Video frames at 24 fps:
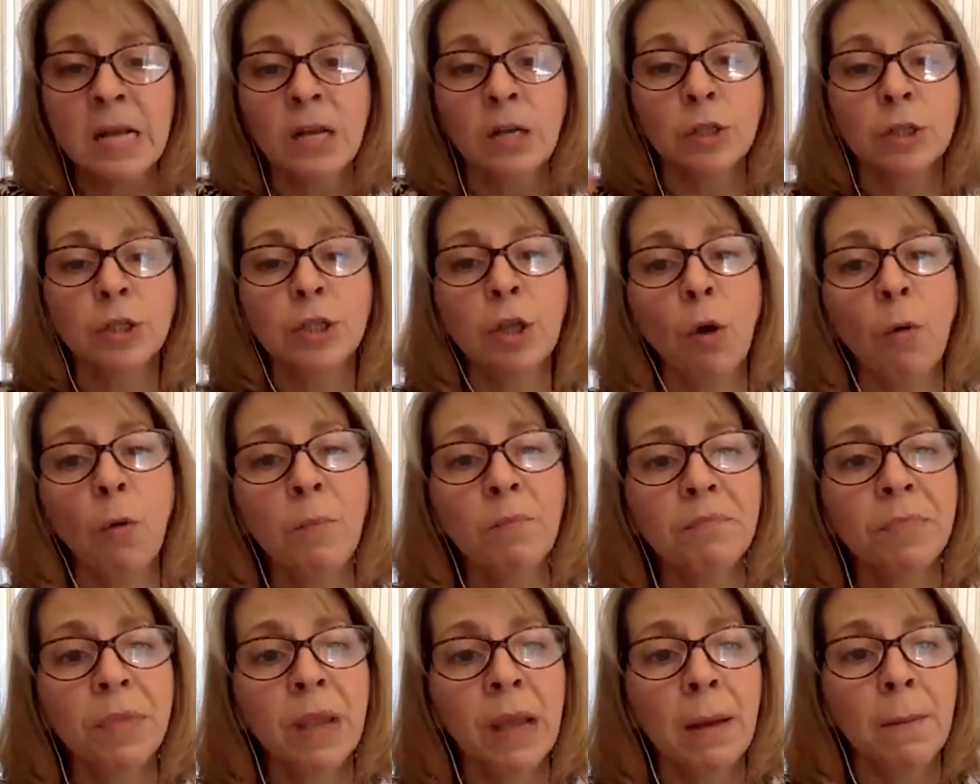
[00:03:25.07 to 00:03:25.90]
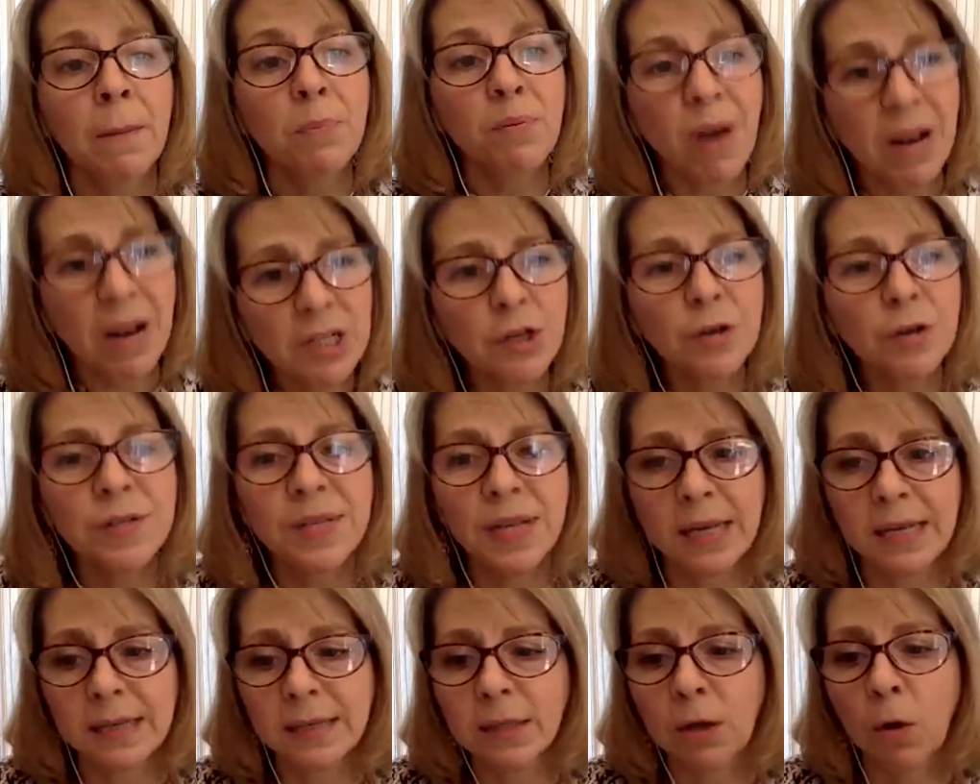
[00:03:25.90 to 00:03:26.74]
So
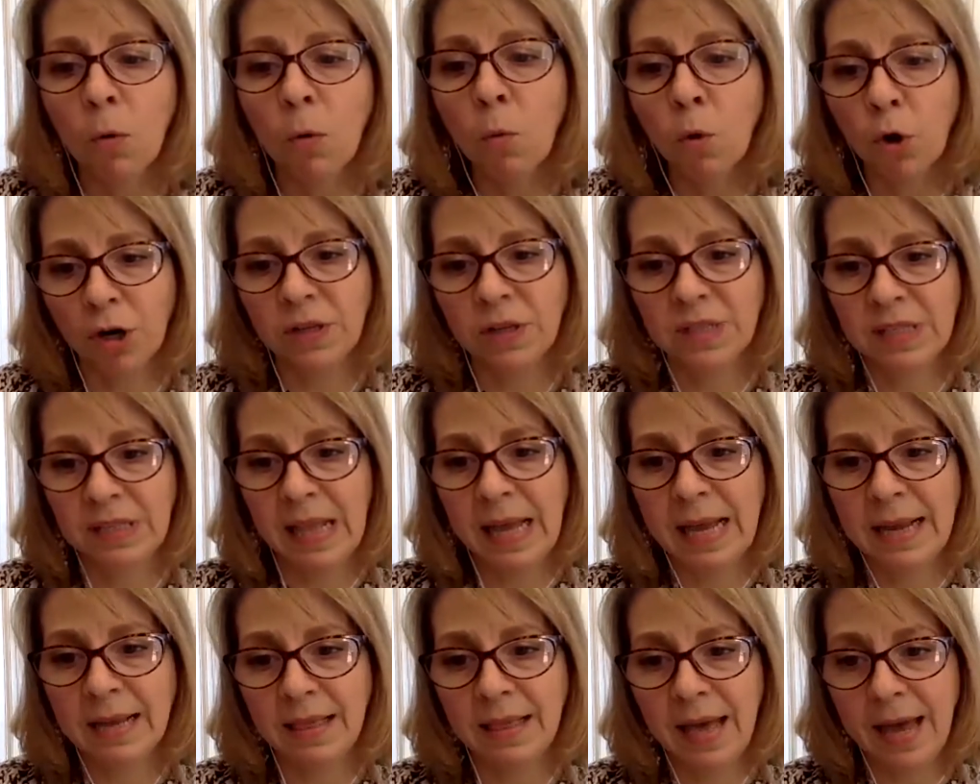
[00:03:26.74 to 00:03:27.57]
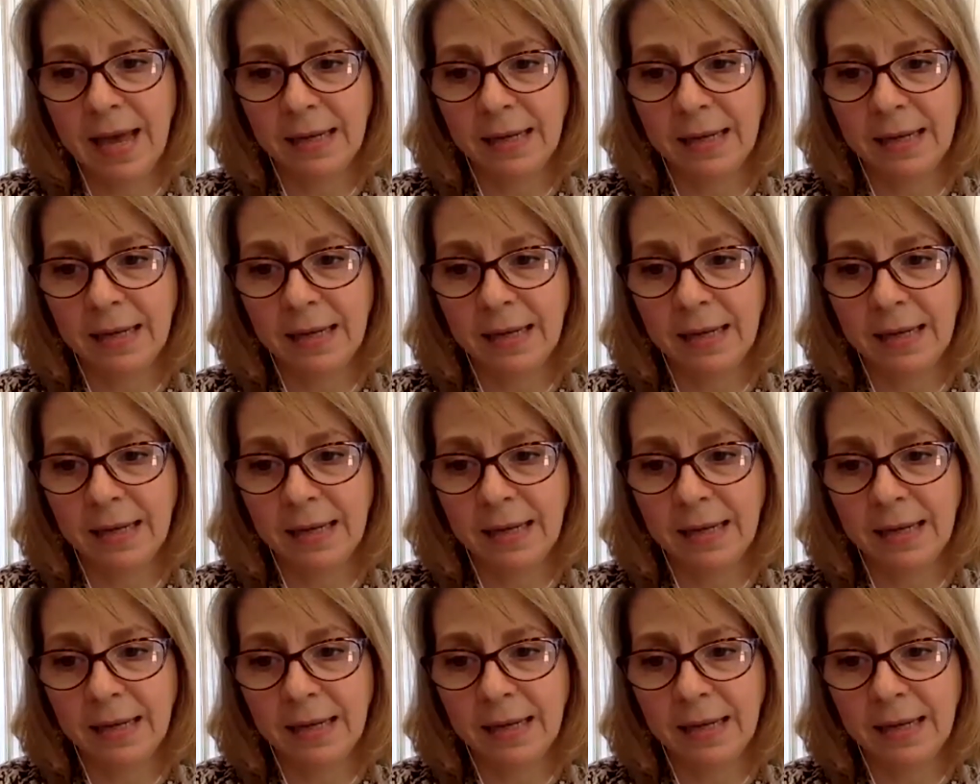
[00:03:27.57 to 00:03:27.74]
prejudice works like that.